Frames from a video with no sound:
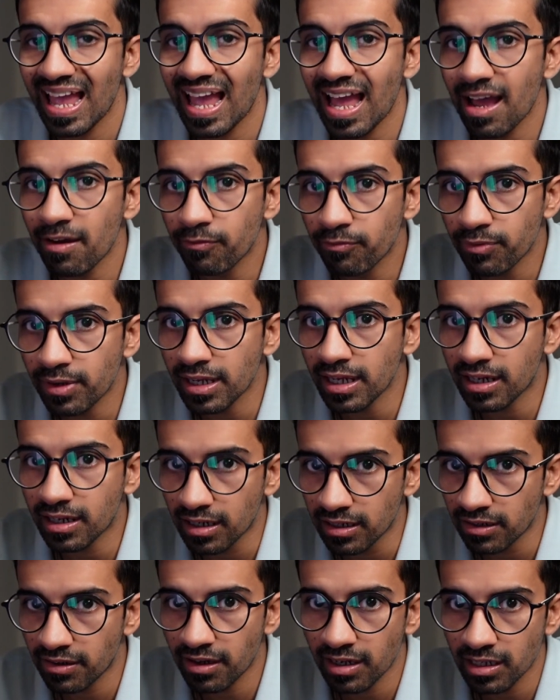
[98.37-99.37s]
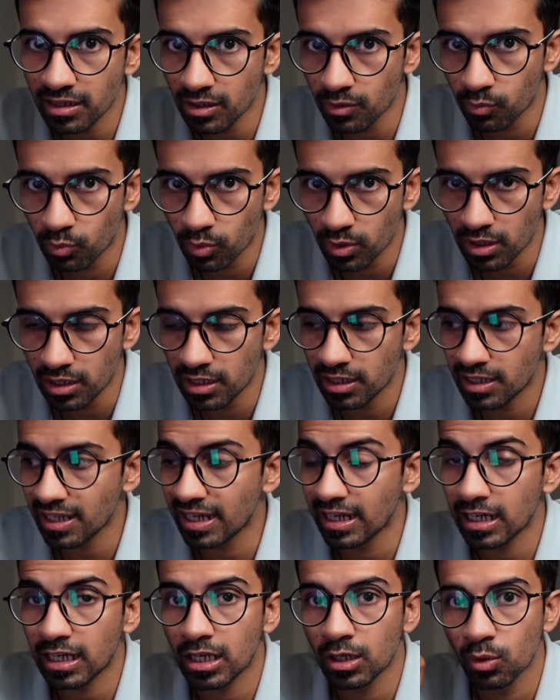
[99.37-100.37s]
Every country in the world,
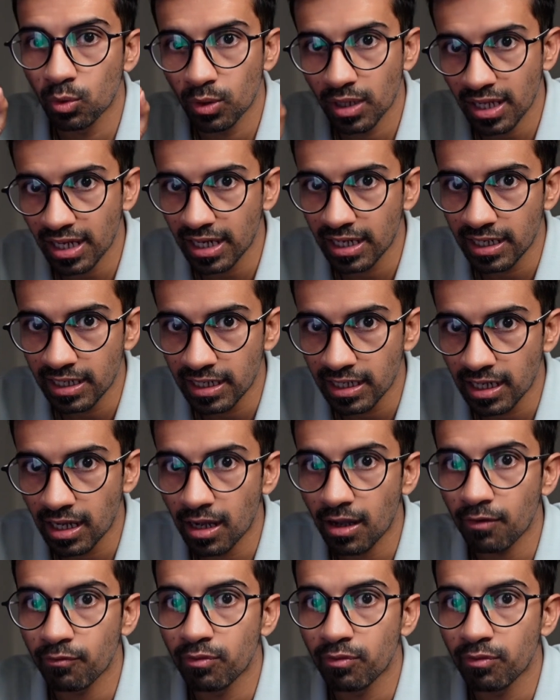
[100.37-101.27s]
including India,